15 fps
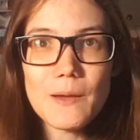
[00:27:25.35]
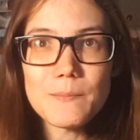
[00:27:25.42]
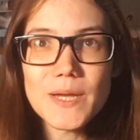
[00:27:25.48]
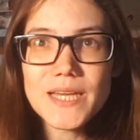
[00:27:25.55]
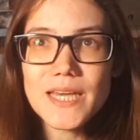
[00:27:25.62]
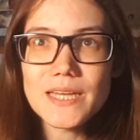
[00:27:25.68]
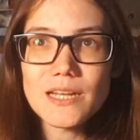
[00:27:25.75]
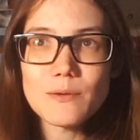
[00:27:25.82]

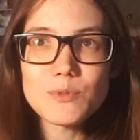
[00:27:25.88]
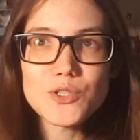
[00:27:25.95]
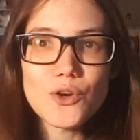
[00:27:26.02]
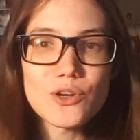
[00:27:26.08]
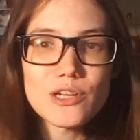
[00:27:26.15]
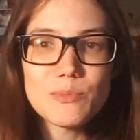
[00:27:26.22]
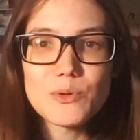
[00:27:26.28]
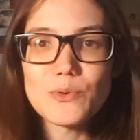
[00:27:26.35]
Again, I'm
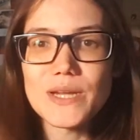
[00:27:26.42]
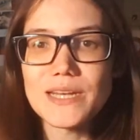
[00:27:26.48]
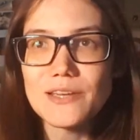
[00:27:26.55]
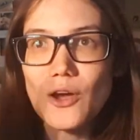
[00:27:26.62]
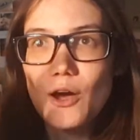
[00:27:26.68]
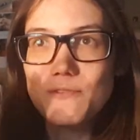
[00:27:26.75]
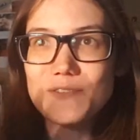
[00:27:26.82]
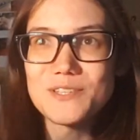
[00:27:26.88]
sorry to be reading
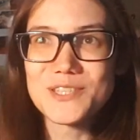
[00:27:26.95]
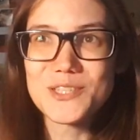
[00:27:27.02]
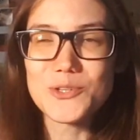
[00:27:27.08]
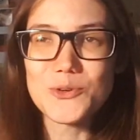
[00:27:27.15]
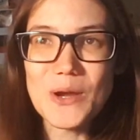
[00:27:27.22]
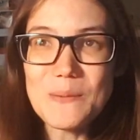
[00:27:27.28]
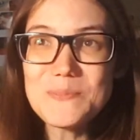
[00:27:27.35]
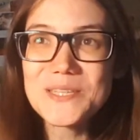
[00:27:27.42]
off a
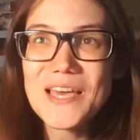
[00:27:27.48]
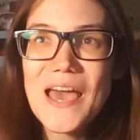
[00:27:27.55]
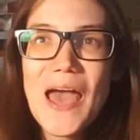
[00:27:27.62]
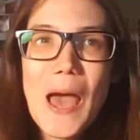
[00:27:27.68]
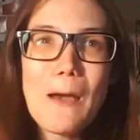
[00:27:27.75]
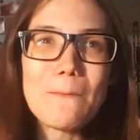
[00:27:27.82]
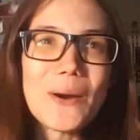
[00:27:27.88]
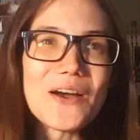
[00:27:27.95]
script,
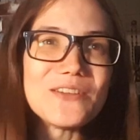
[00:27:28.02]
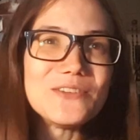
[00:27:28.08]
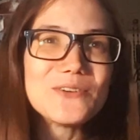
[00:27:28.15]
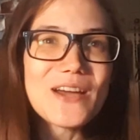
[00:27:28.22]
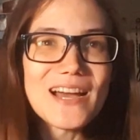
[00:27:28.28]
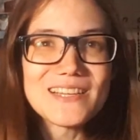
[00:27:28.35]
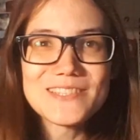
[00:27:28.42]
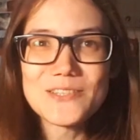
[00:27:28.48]
but you
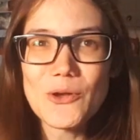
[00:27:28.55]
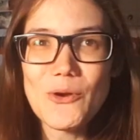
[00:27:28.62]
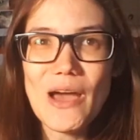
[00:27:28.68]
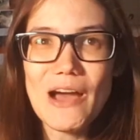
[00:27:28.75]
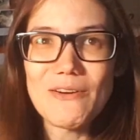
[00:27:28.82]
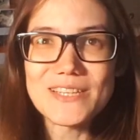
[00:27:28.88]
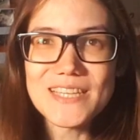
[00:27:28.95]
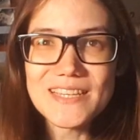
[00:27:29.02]
guys know
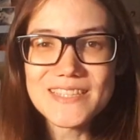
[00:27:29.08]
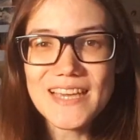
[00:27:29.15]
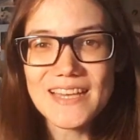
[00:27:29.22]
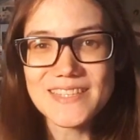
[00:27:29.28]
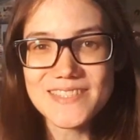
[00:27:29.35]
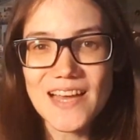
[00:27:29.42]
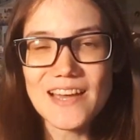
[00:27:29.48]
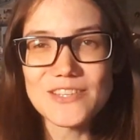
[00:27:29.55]
how I tend to get
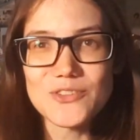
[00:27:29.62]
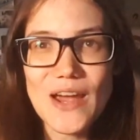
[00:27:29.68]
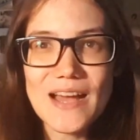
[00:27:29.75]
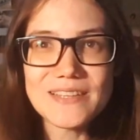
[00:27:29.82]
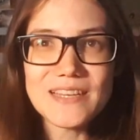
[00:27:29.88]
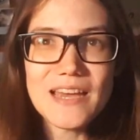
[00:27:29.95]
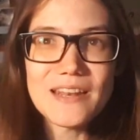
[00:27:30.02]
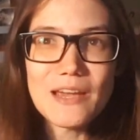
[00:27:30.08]

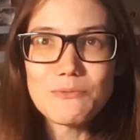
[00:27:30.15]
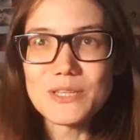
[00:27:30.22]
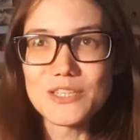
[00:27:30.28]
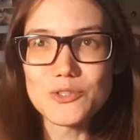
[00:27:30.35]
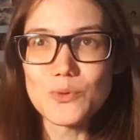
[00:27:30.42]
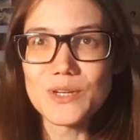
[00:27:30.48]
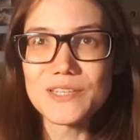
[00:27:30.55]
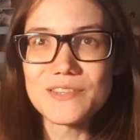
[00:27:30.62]
sidetracked and I really
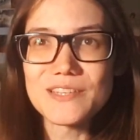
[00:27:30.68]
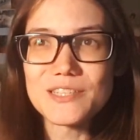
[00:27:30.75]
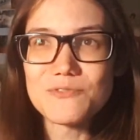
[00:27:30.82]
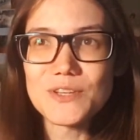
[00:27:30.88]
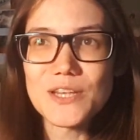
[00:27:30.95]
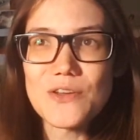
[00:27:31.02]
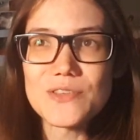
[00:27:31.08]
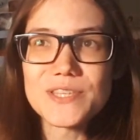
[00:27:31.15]
just wanted this
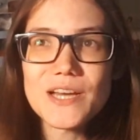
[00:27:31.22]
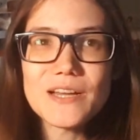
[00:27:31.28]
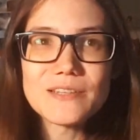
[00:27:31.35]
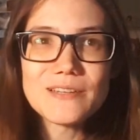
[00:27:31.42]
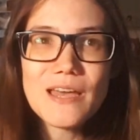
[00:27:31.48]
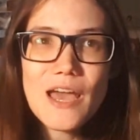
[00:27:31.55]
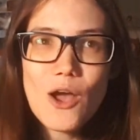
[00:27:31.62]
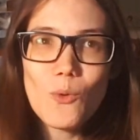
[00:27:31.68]
video done.